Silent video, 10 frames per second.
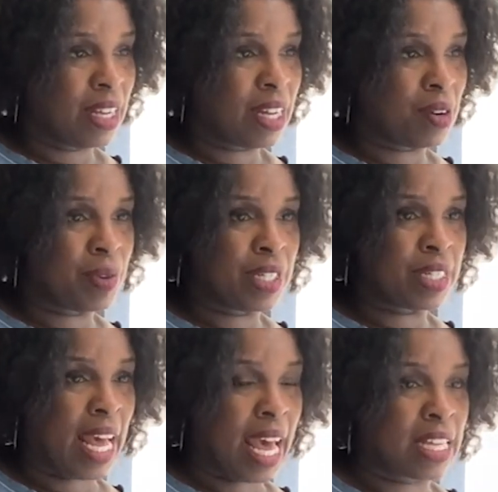Uh, we
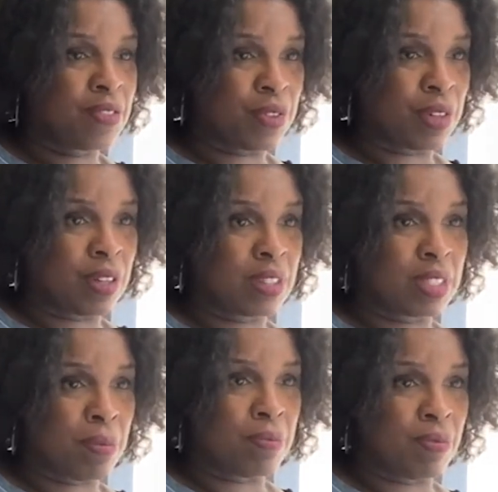just ask for
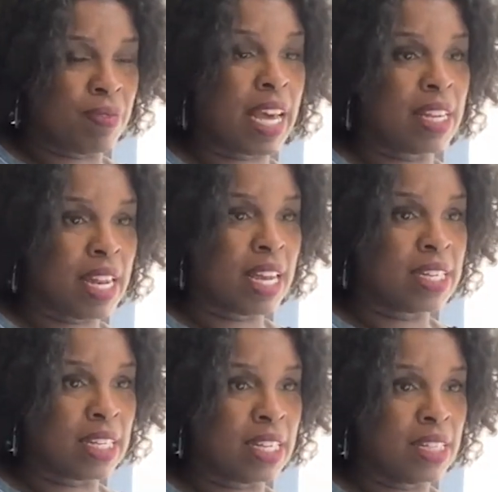some valid
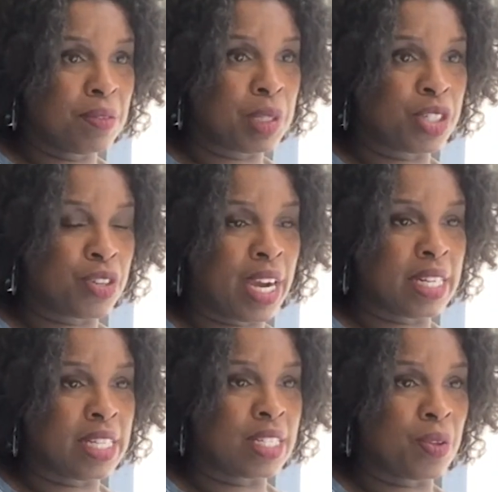ID, picture
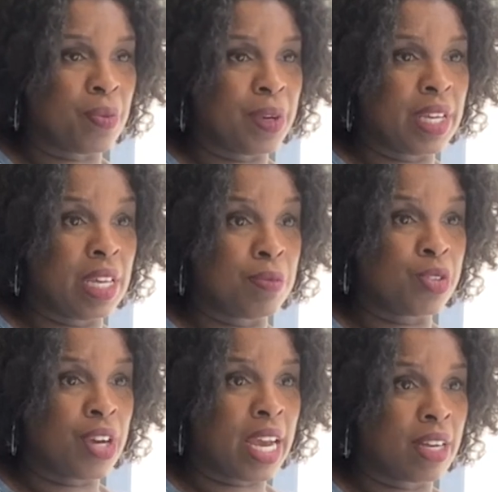ID, so that we can keep
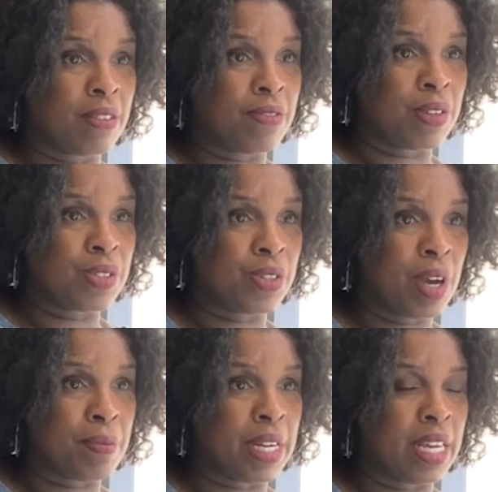track of folks who are
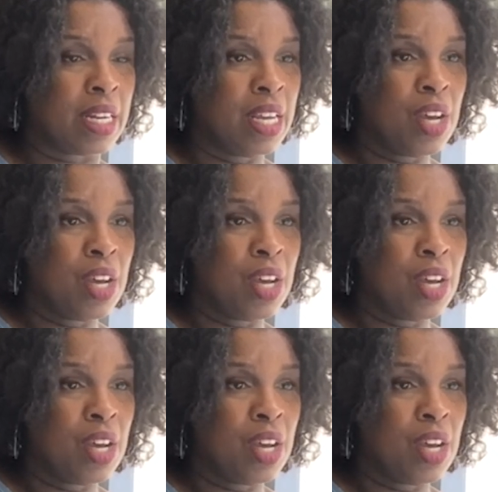coming in.